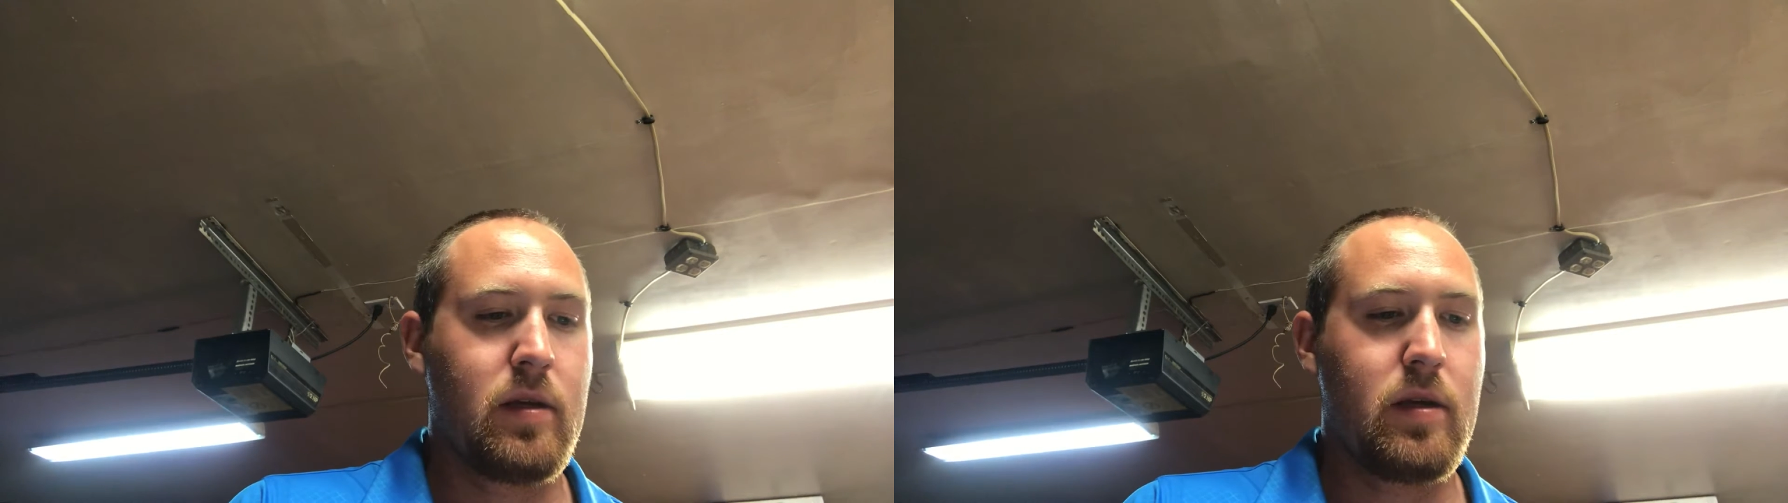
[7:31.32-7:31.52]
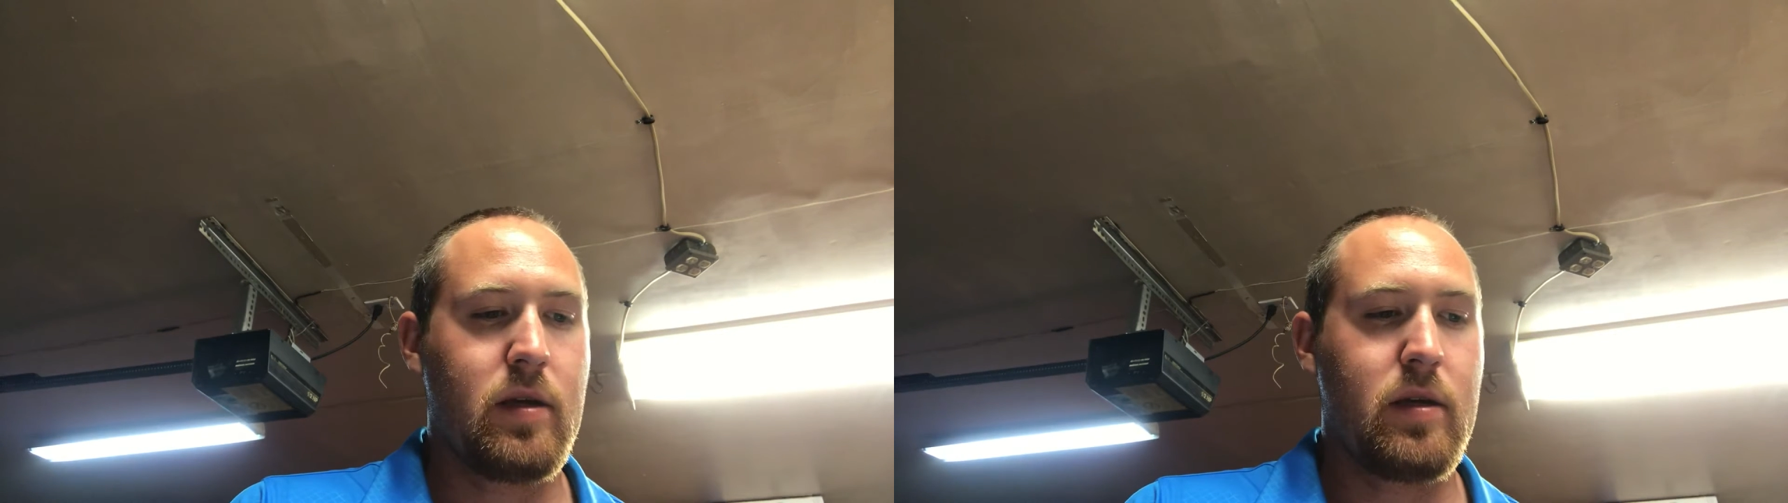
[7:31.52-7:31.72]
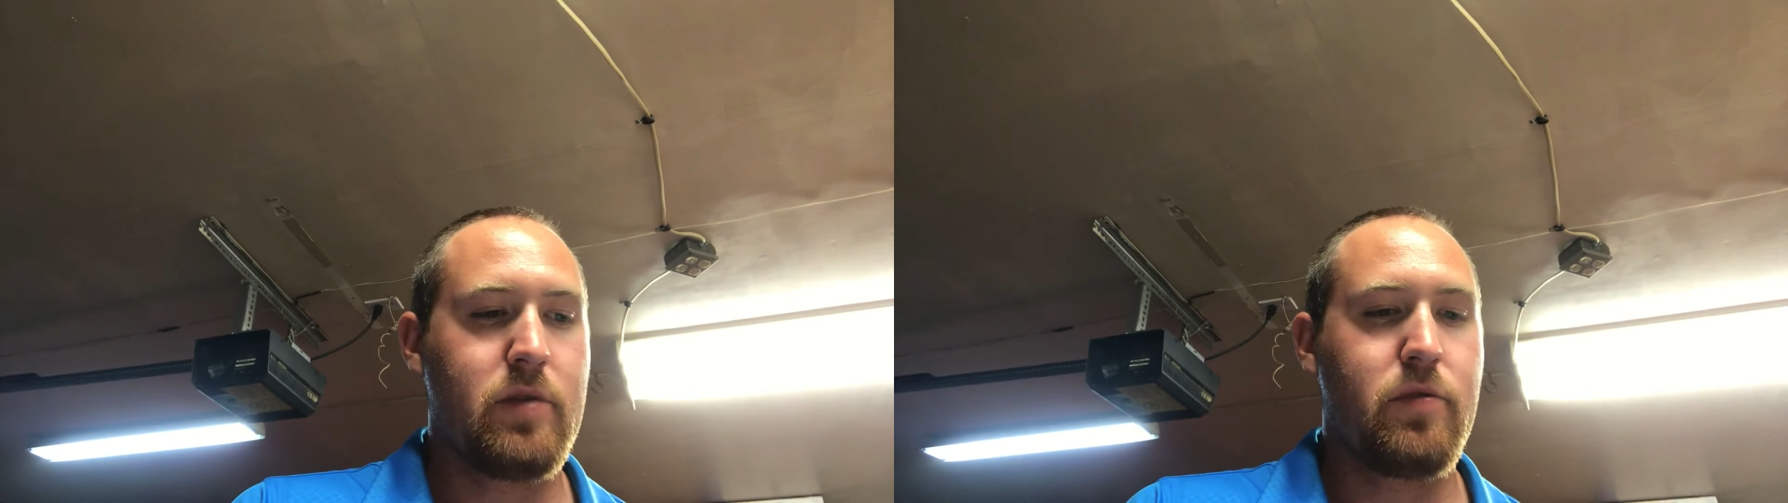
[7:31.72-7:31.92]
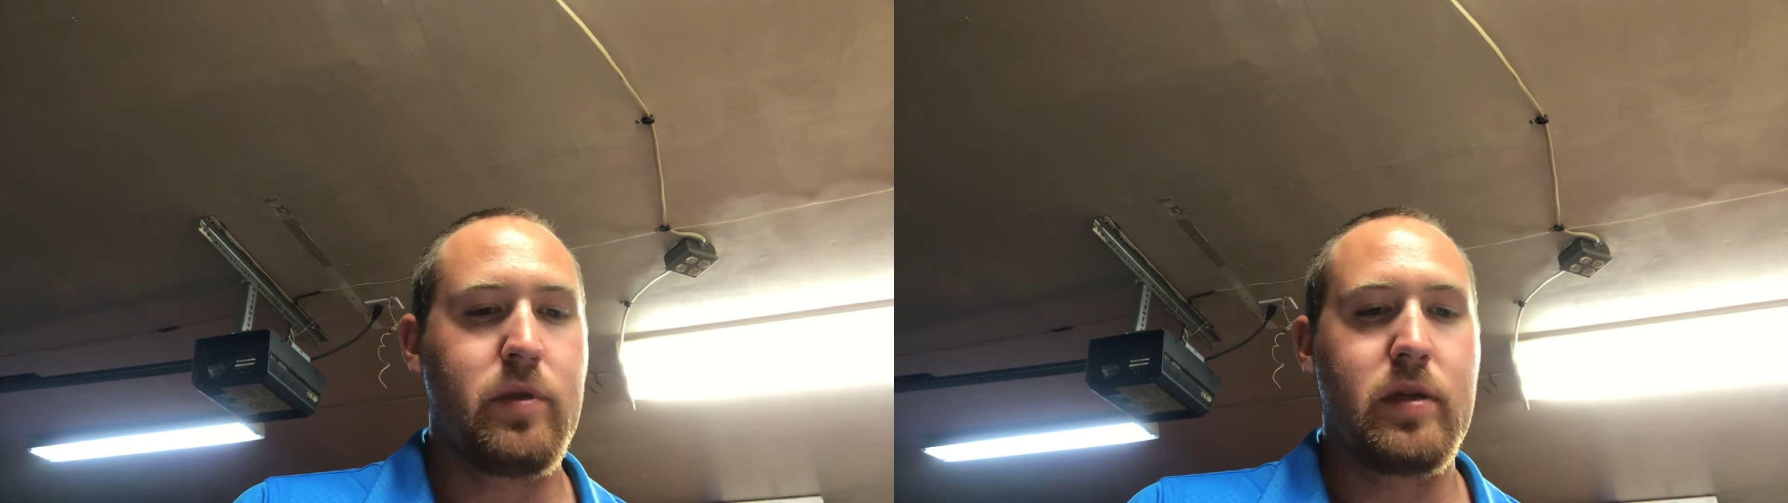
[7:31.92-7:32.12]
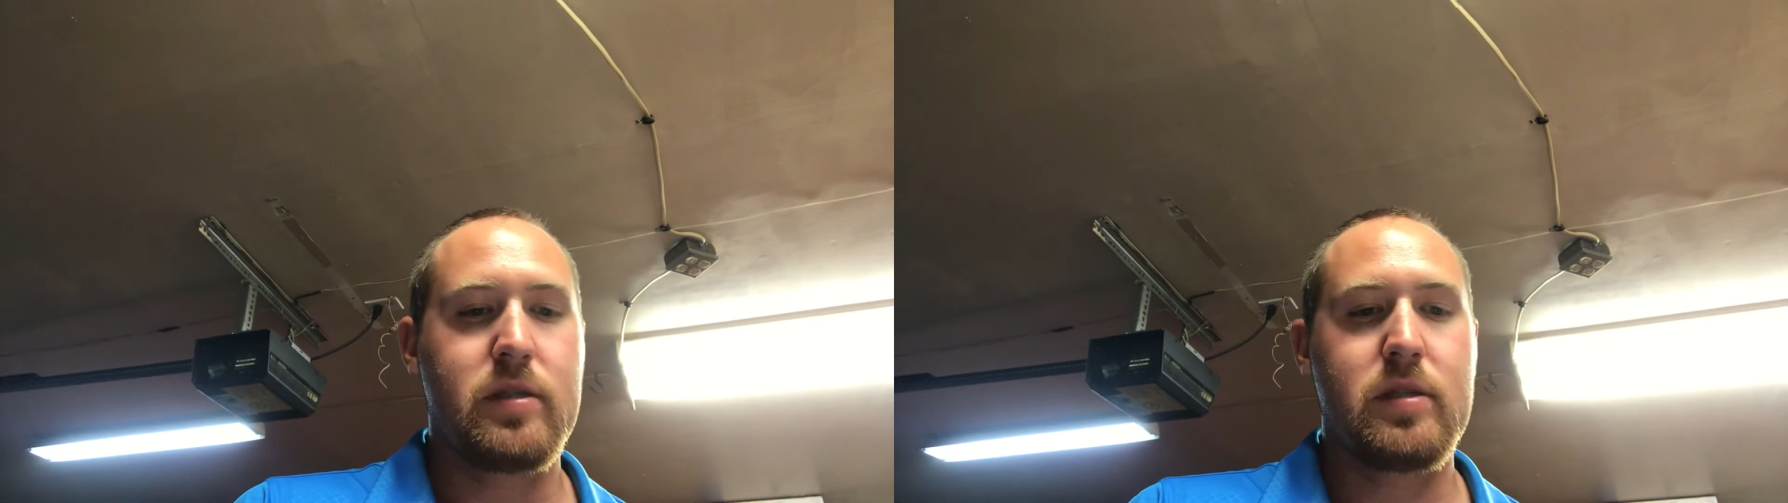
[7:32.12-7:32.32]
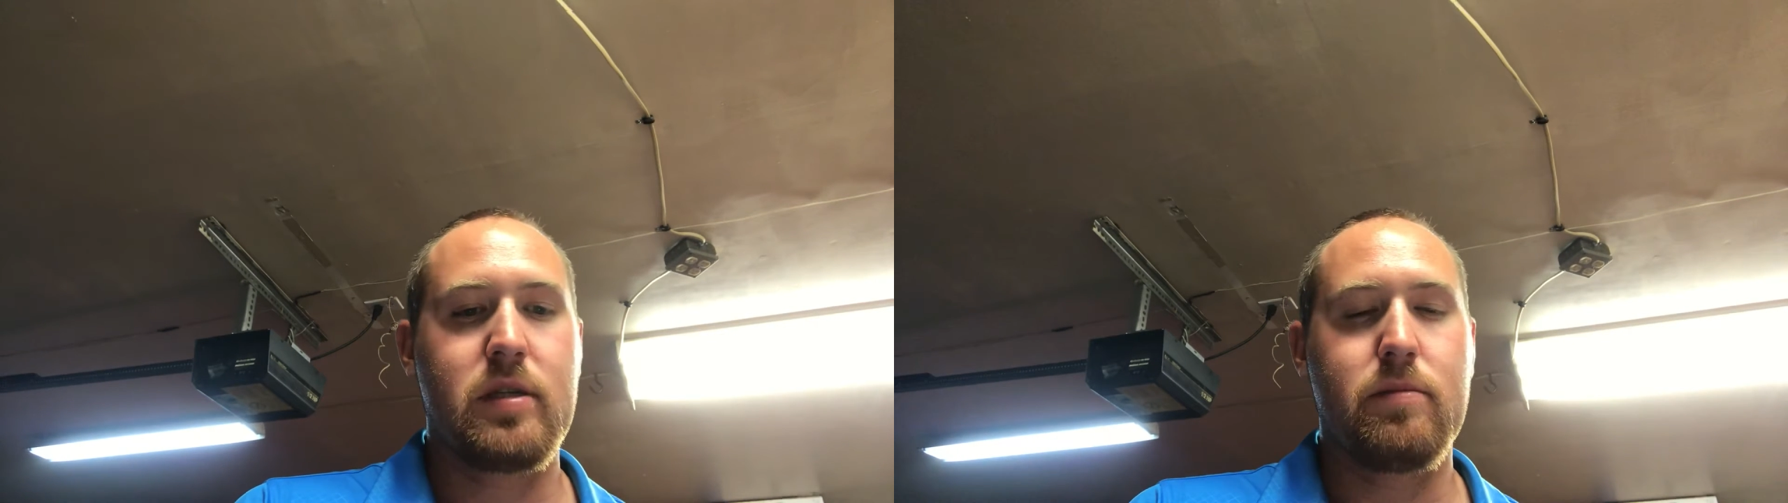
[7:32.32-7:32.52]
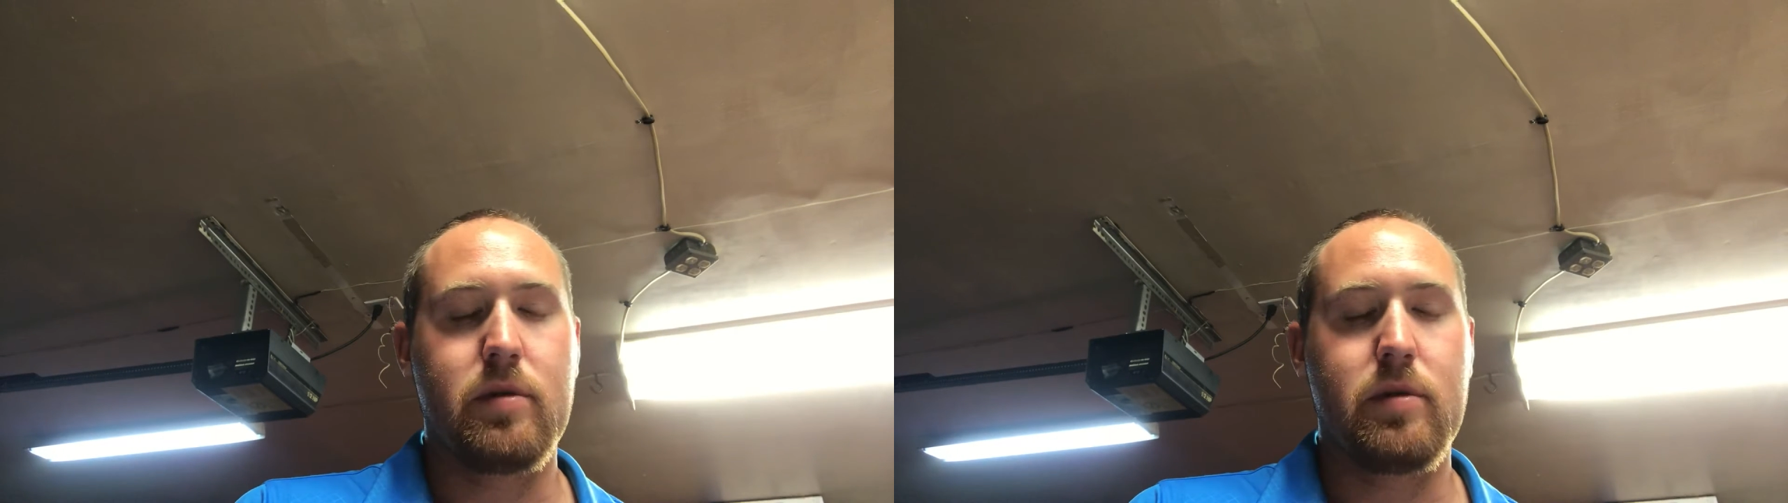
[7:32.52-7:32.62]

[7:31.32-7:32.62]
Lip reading: And if we descend